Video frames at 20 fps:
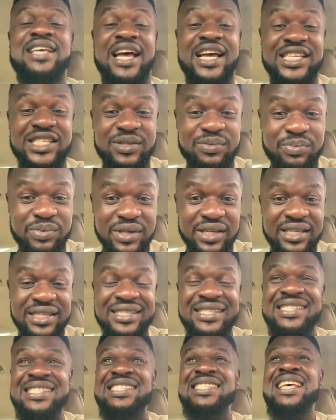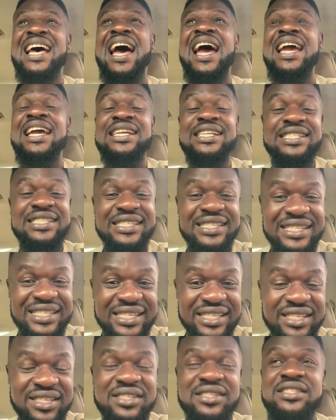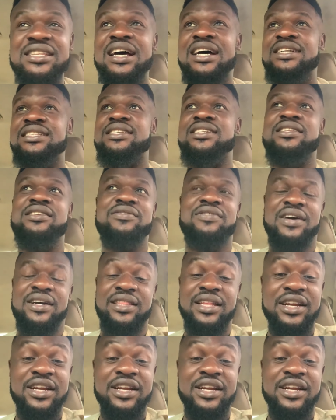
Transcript: has been signed, sealed, and delivered.